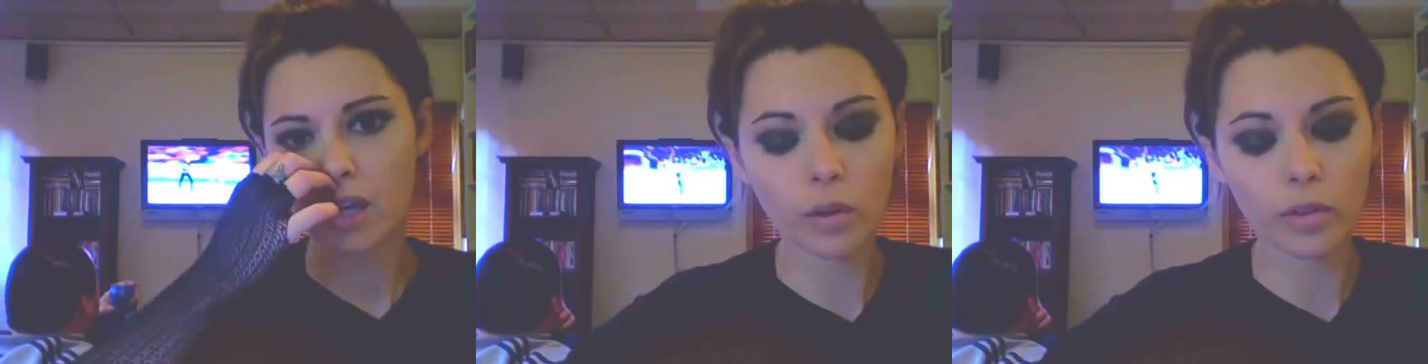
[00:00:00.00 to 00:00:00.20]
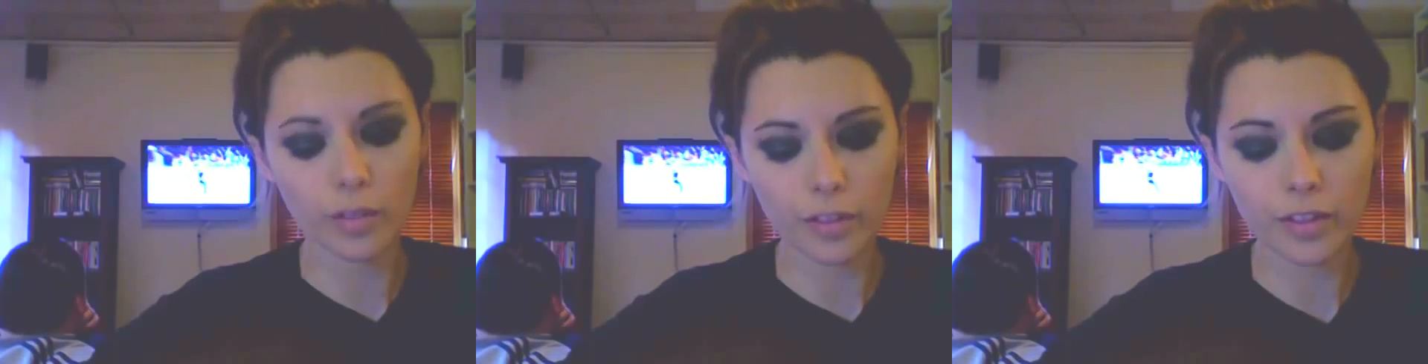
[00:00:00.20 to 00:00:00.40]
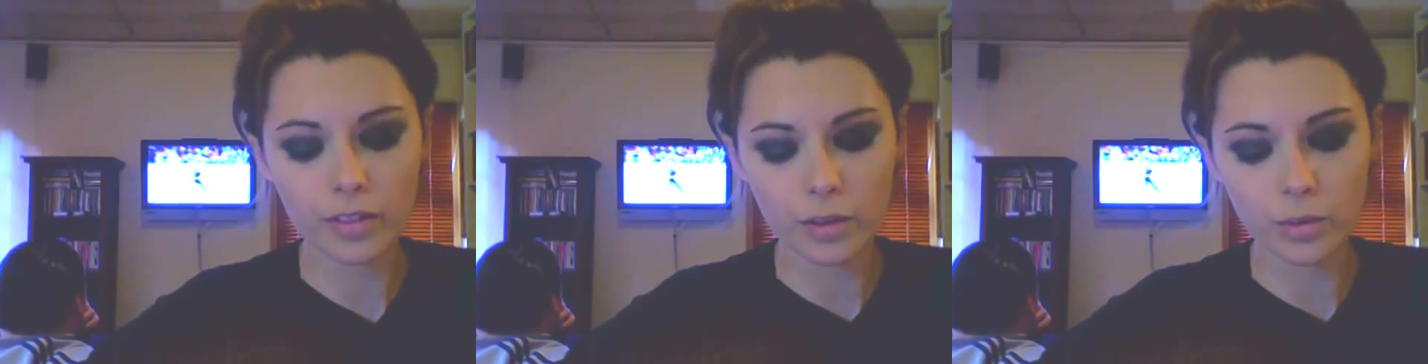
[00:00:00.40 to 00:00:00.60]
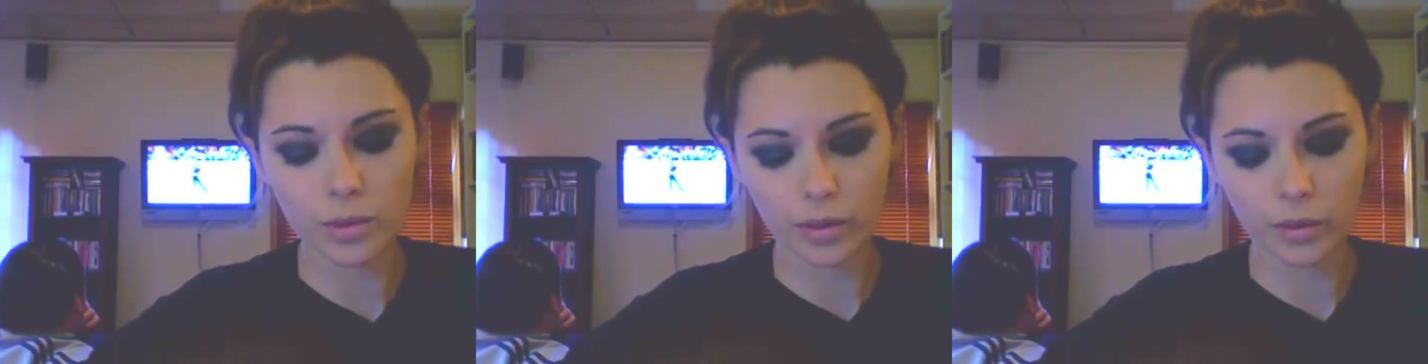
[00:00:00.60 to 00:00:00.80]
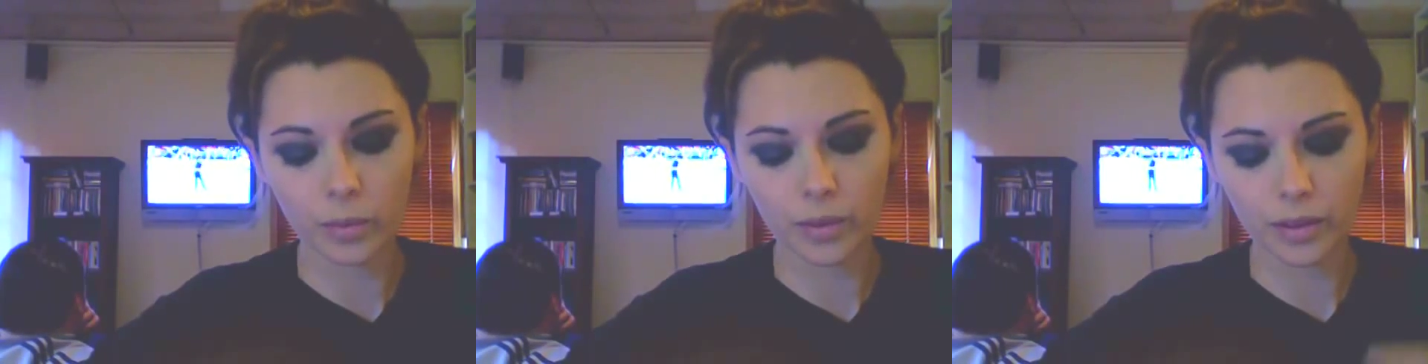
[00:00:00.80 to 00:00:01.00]
The thing that really,
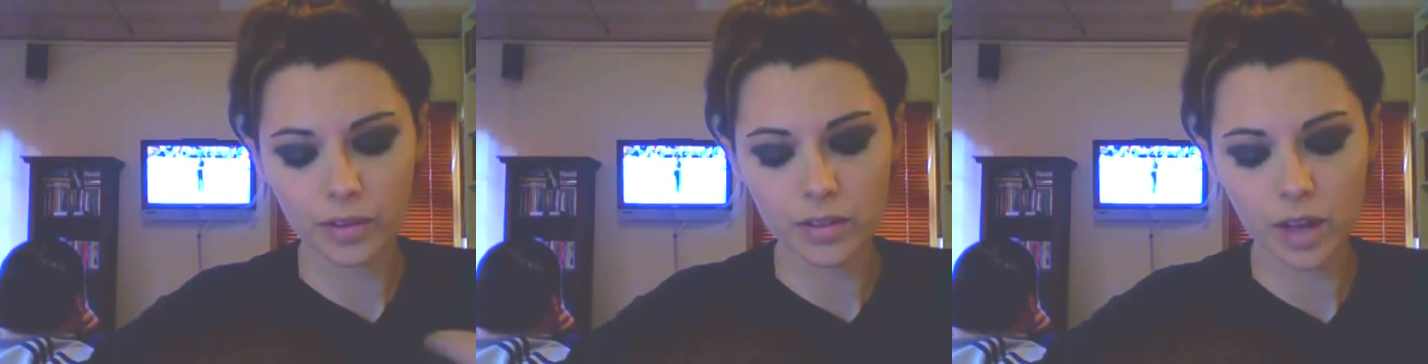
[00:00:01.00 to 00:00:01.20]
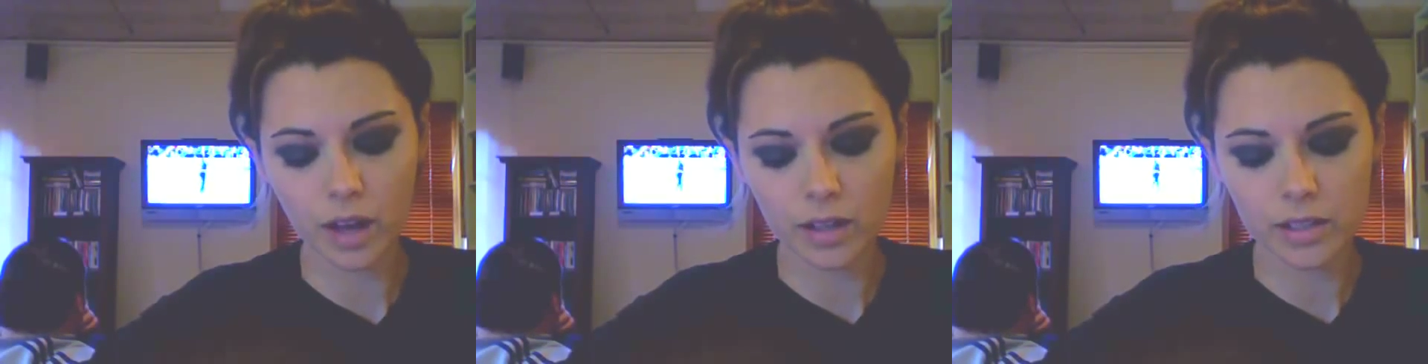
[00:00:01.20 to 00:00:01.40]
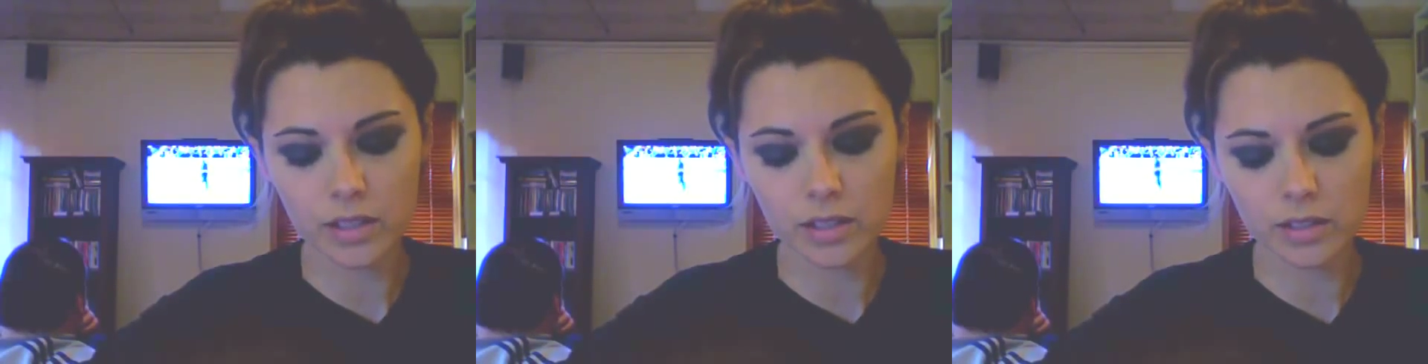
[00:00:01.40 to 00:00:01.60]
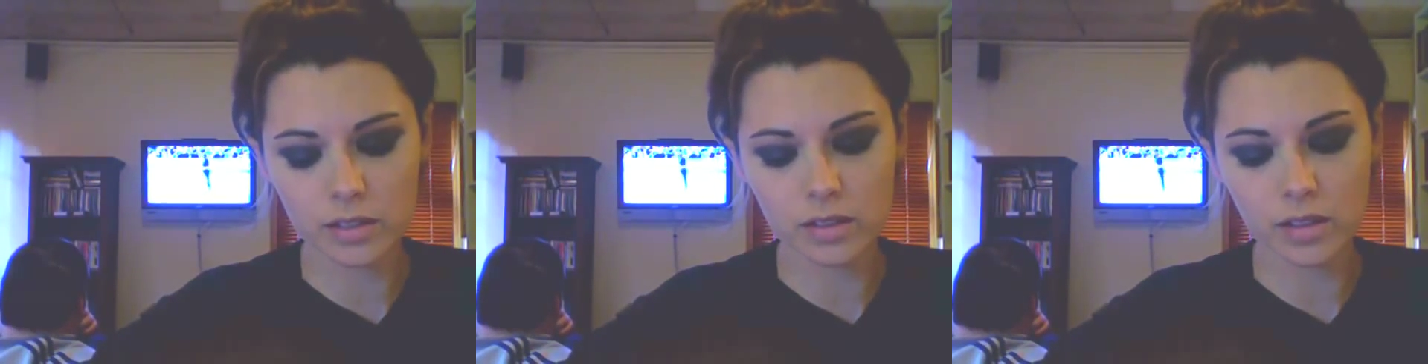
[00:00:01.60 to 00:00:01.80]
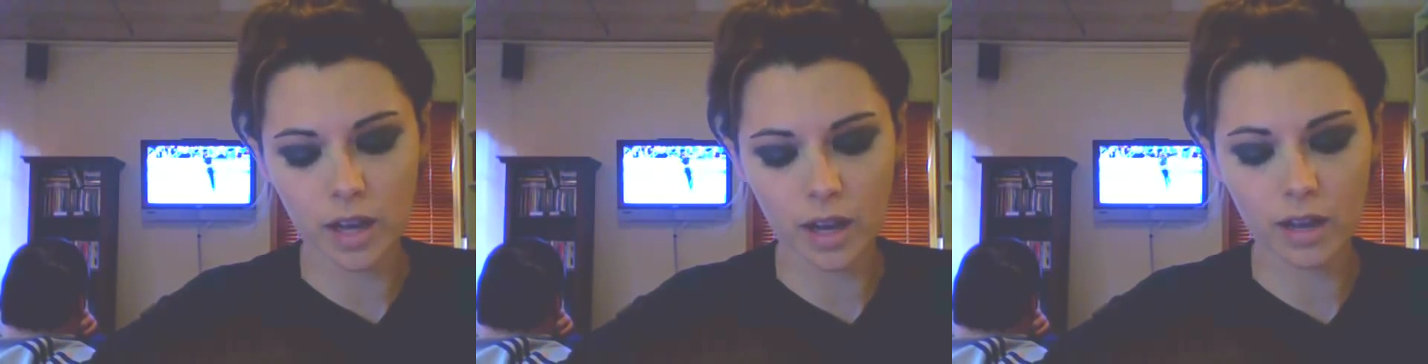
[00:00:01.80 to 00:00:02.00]
really sucks is
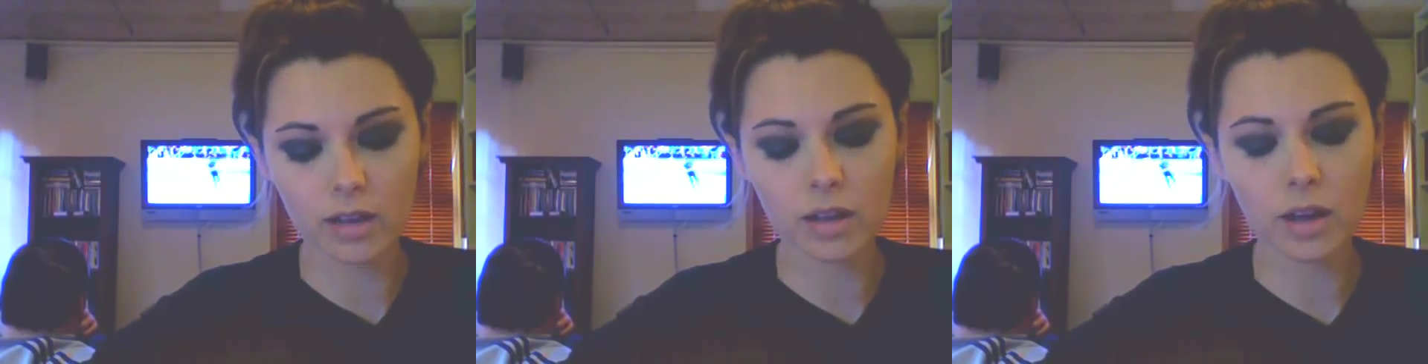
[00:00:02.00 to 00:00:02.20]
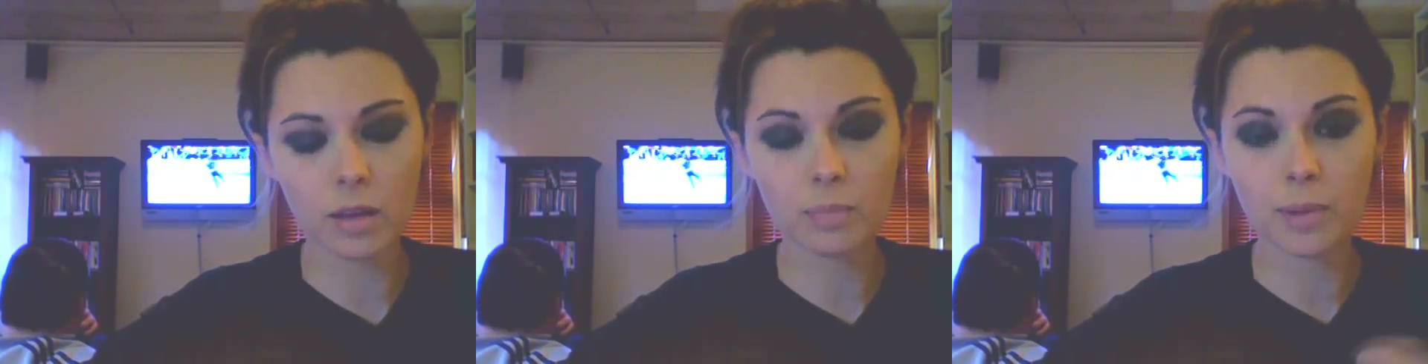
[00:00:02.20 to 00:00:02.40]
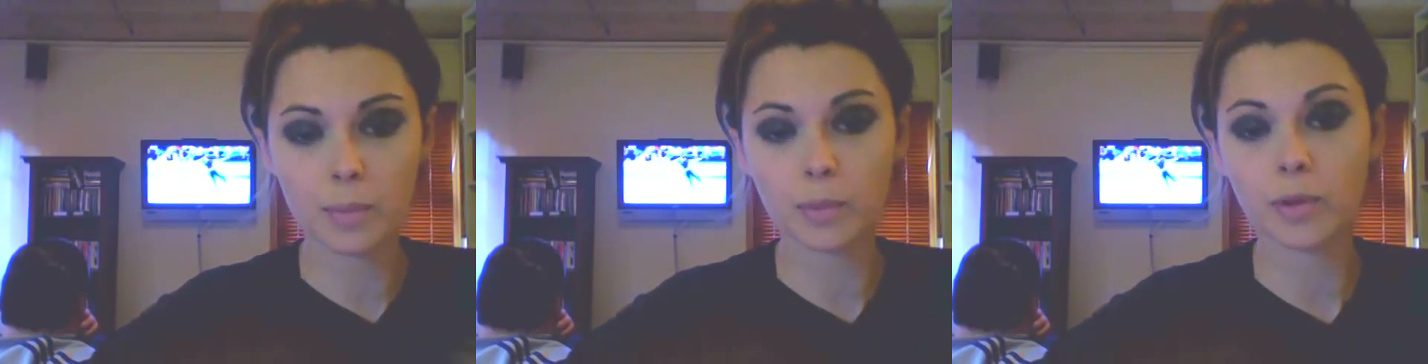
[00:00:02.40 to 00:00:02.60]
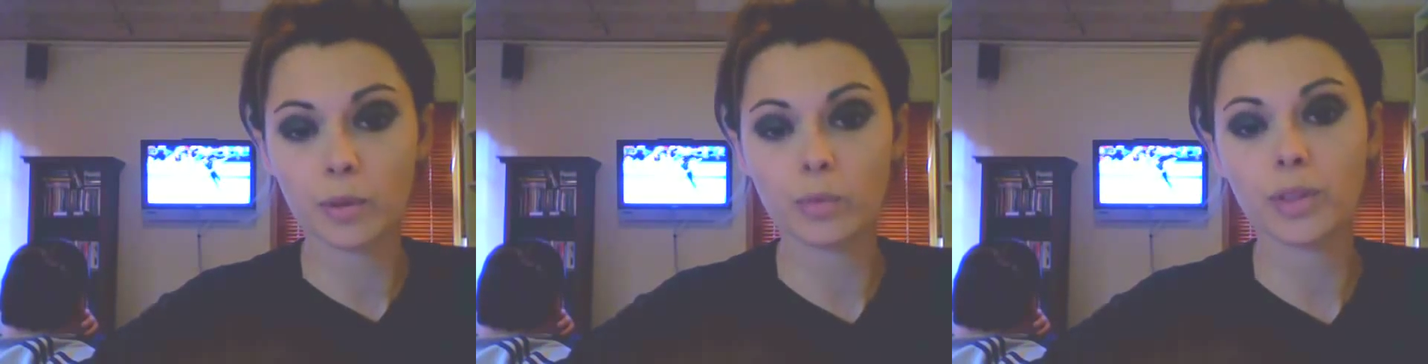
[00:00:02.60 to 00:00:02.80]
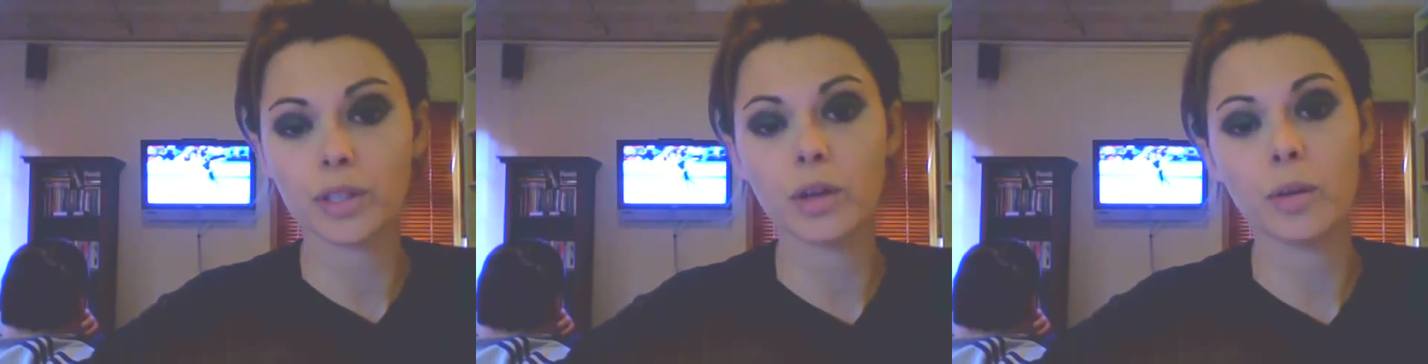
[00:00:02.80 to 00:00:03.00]
that people don't
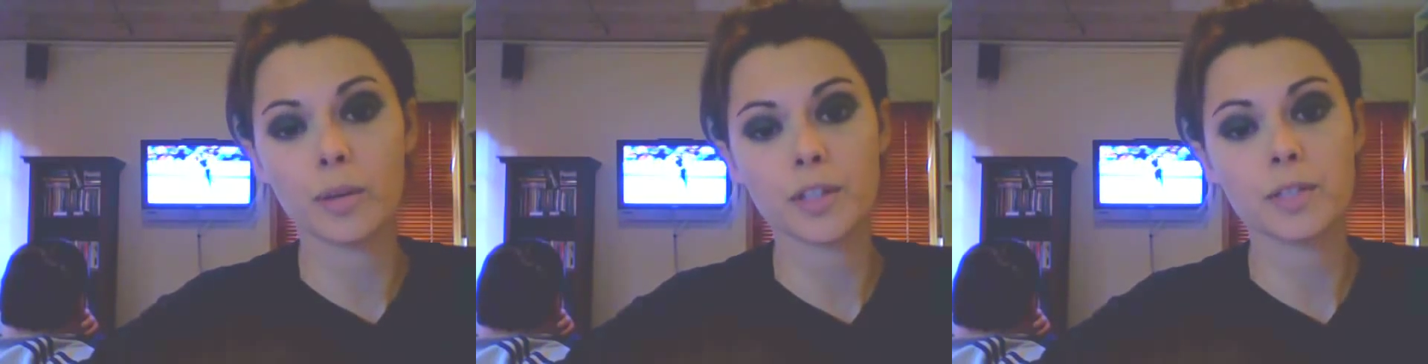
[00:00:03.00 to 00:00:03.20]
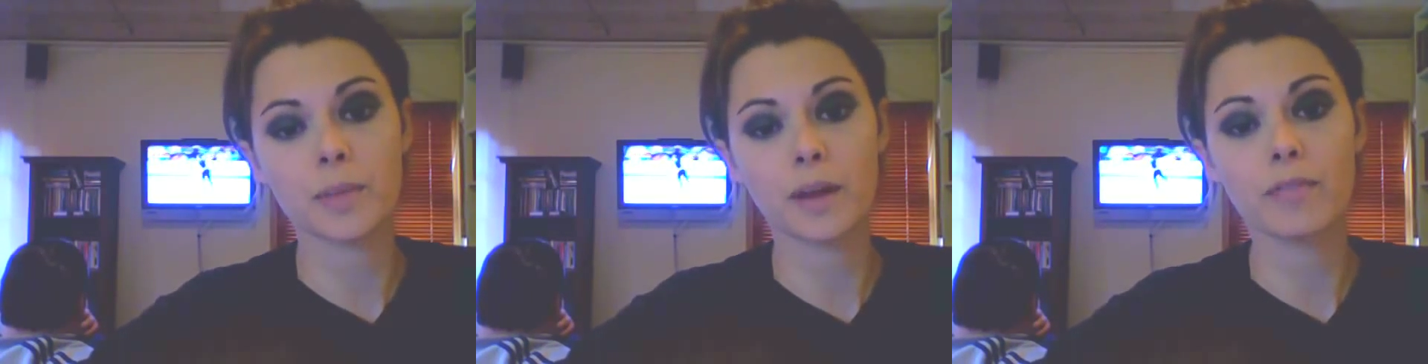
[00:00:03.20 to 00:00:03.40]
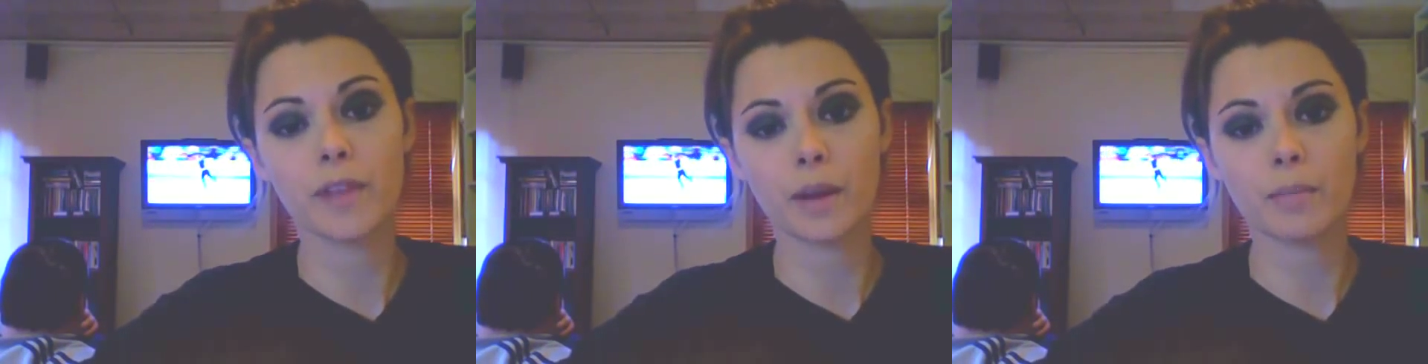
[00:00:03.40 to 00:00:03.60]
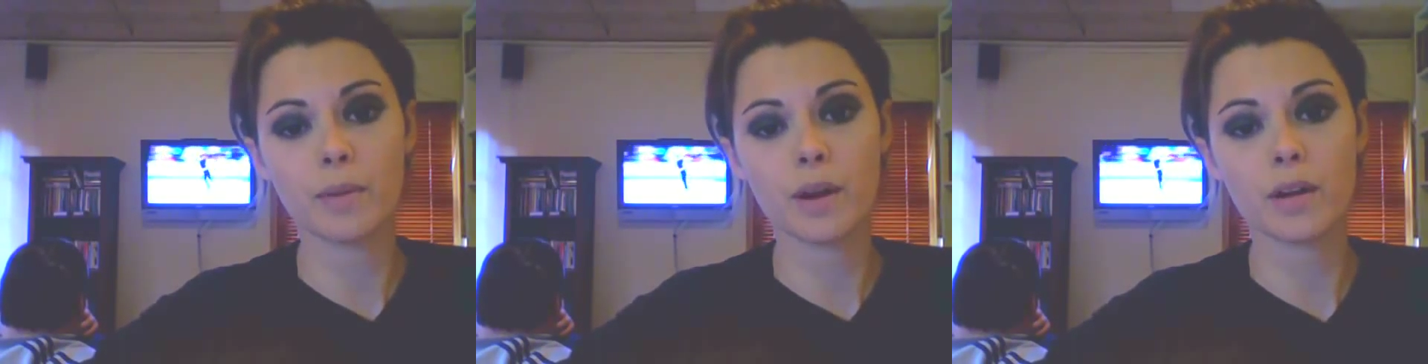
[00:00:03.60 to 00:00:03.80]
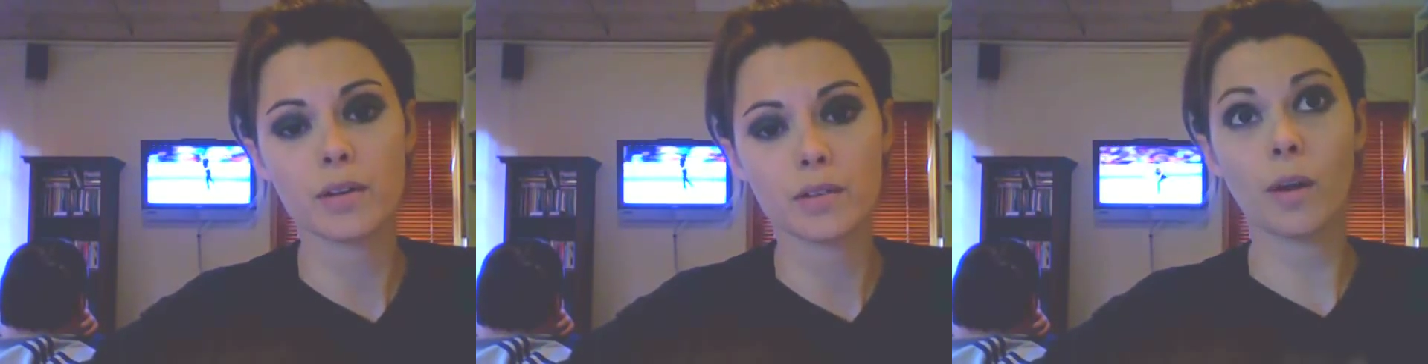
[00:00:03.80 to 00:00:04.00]
really know much about vampires.